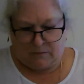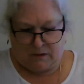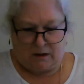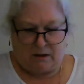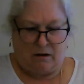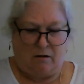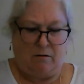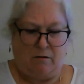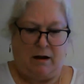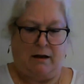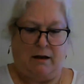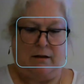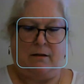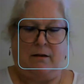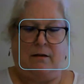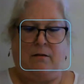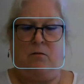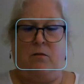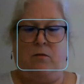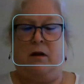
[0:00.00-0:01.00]
All right.
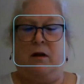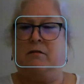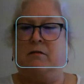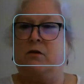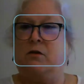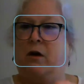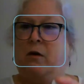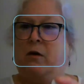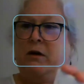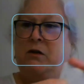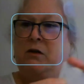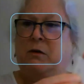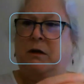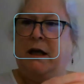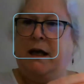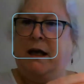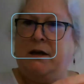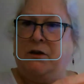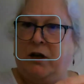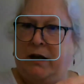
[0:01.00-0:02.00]
Well, so I went to an
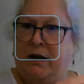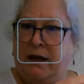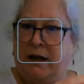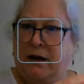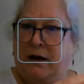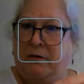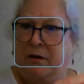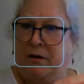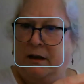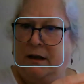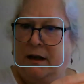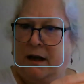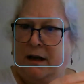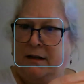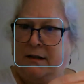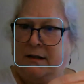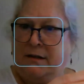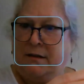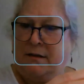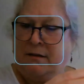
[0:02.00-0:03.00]
edge and I got a really
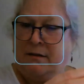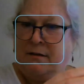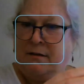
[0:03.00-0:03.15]
nice,